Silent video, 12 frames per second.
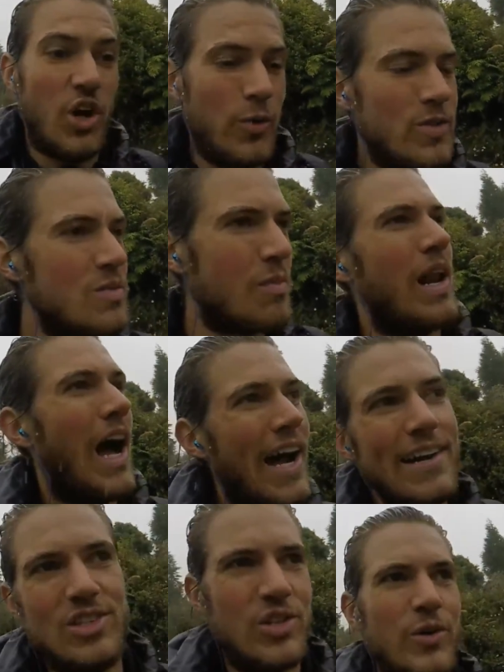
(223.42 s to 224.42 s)
don't, but
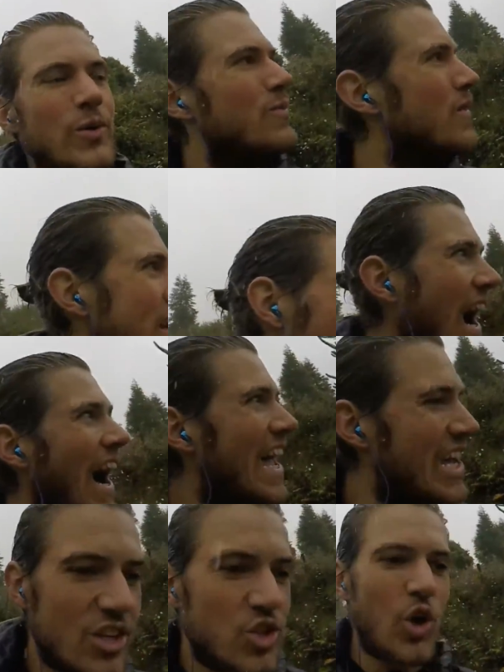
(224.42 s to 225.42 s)
I do. And I
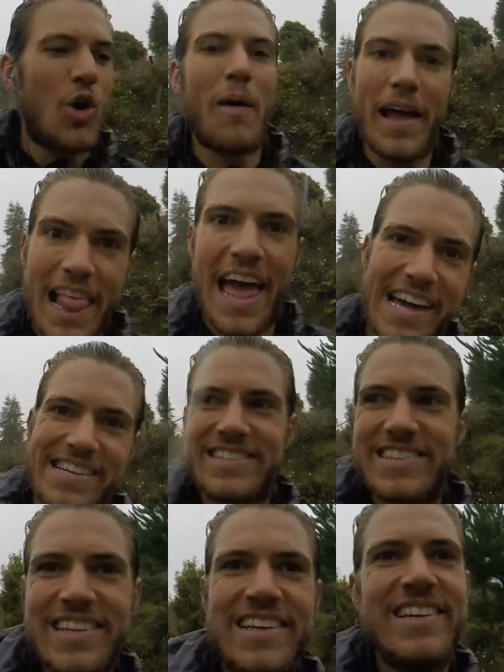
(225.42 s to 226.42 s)
control my legs.